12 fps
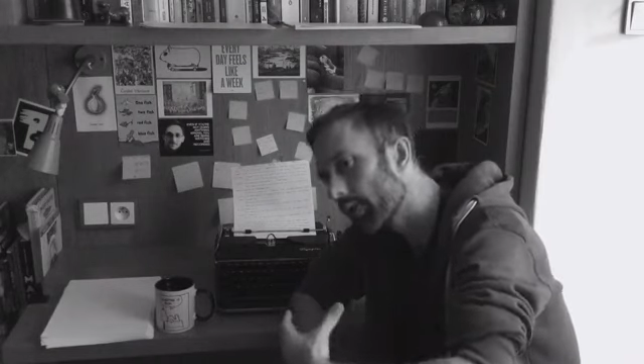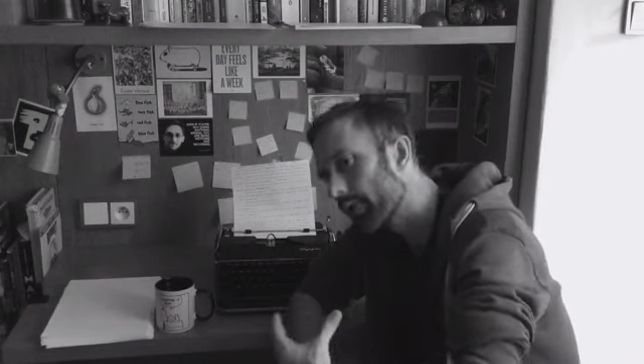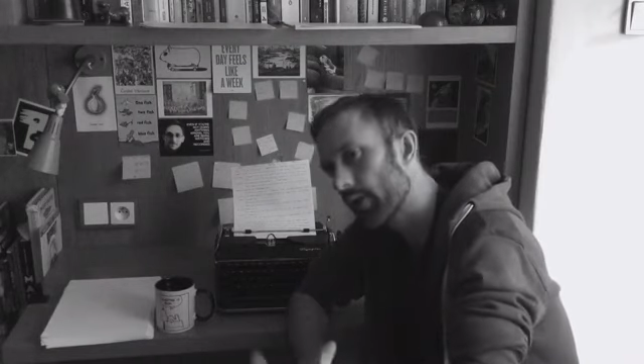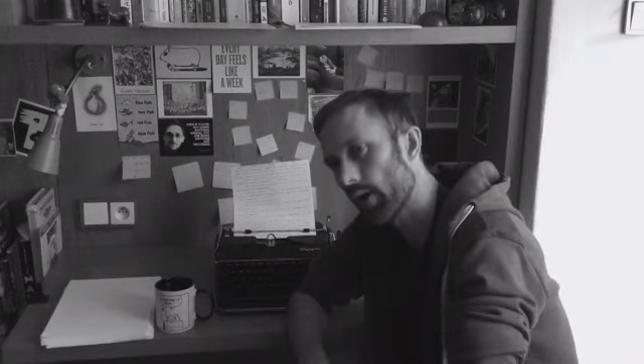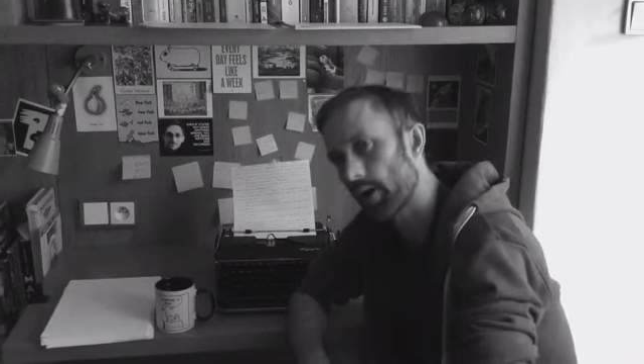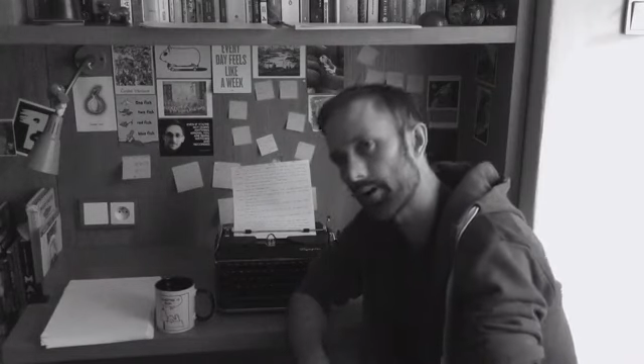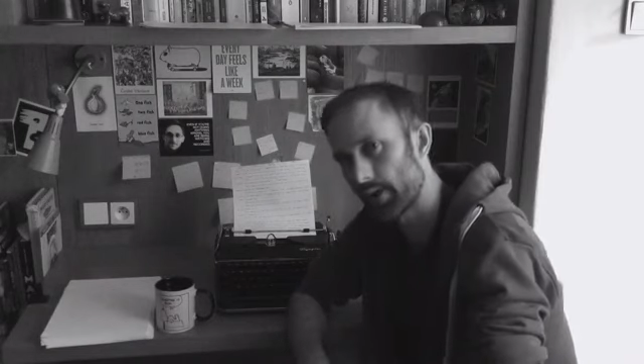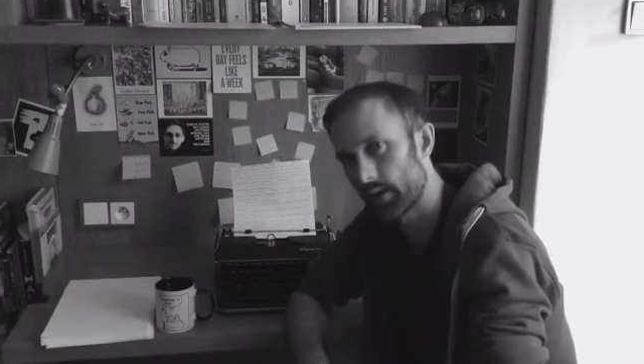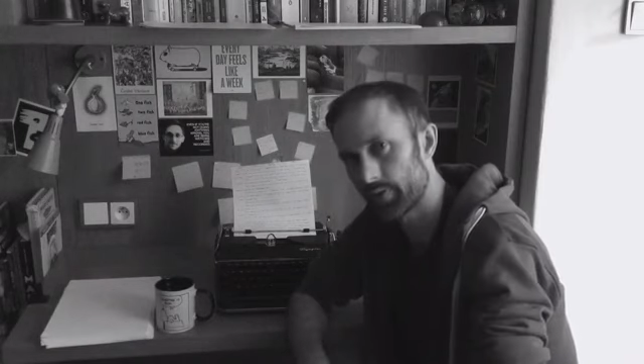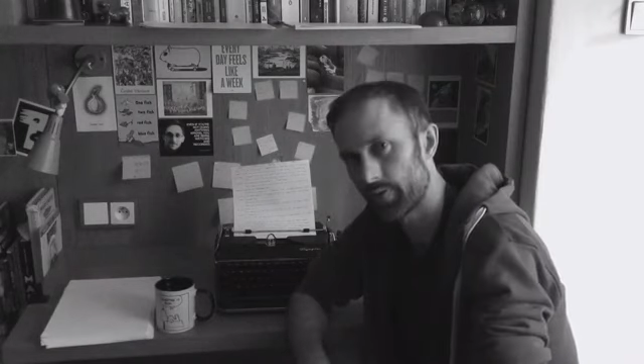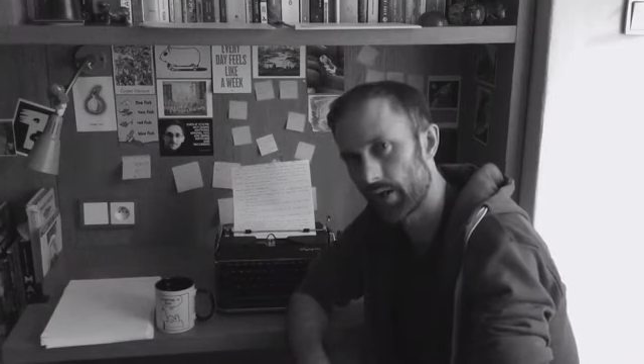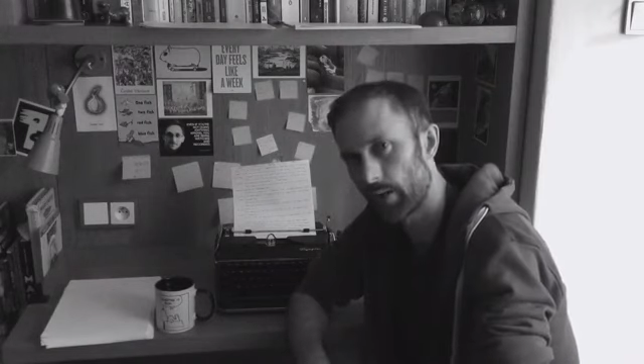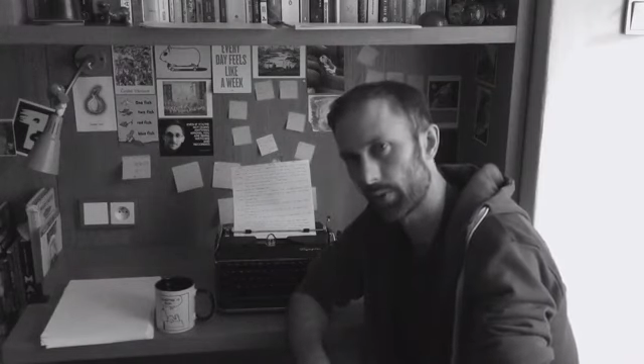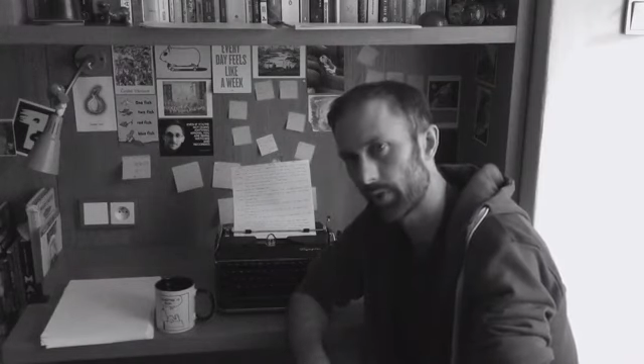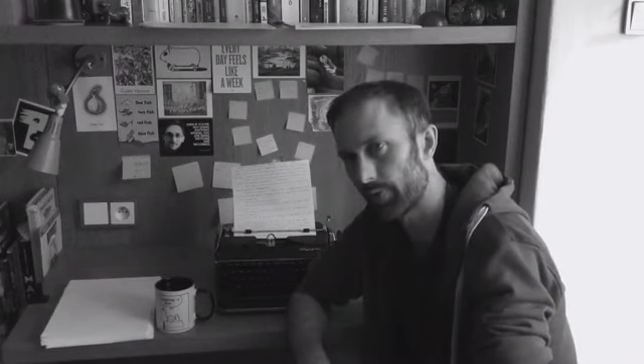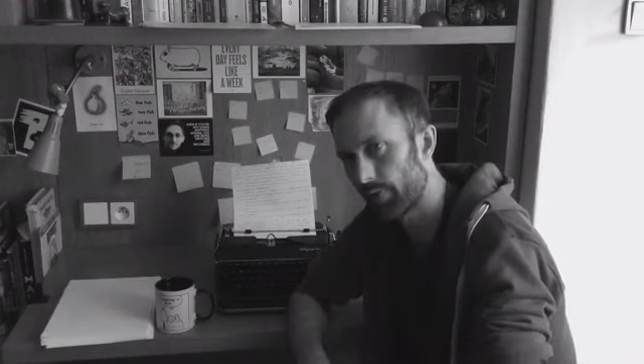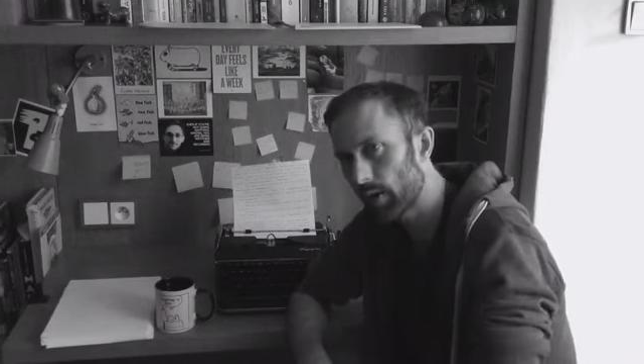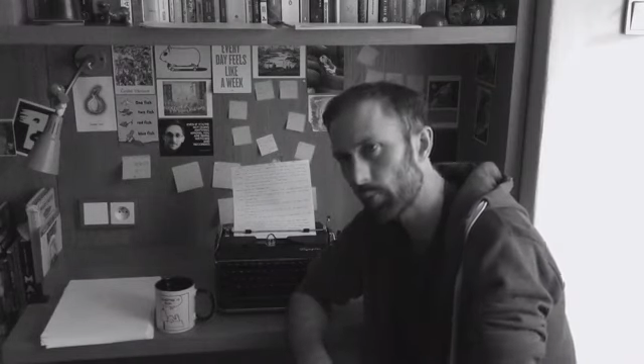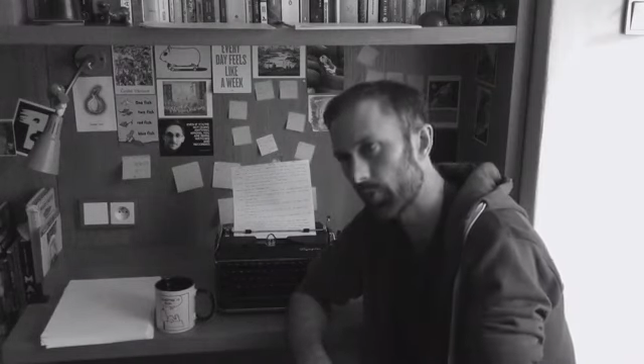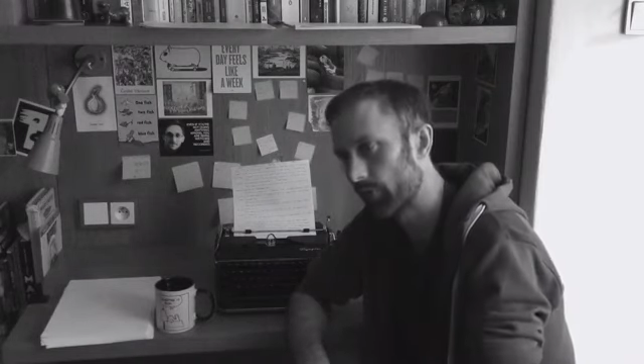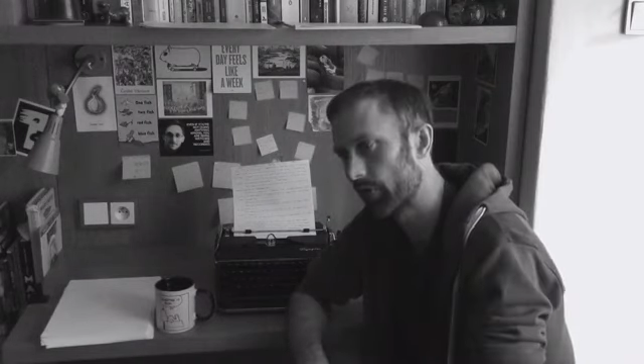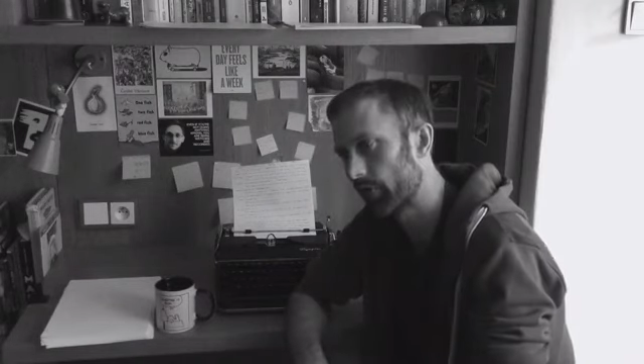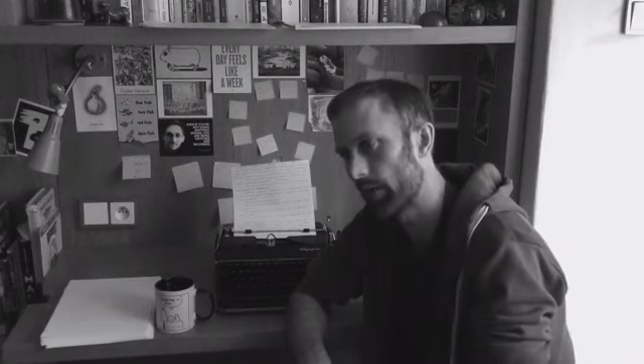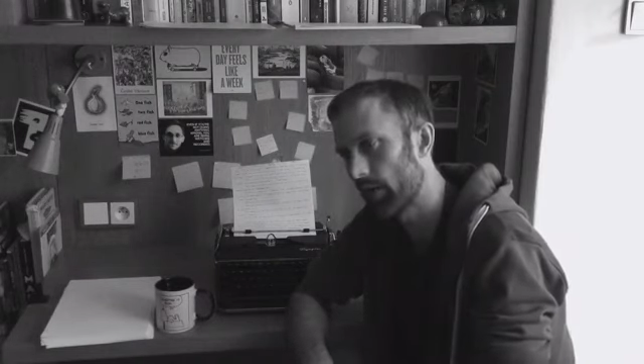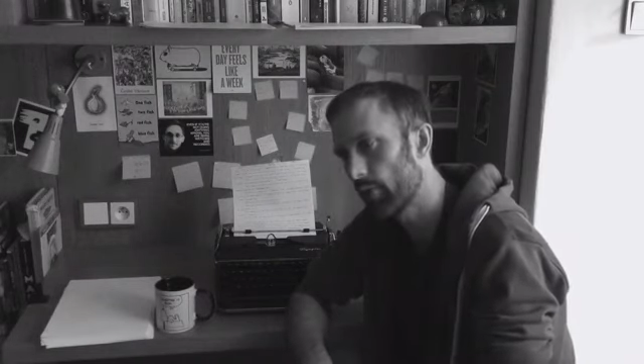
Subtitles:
of the ideas for the narrative frame was to say,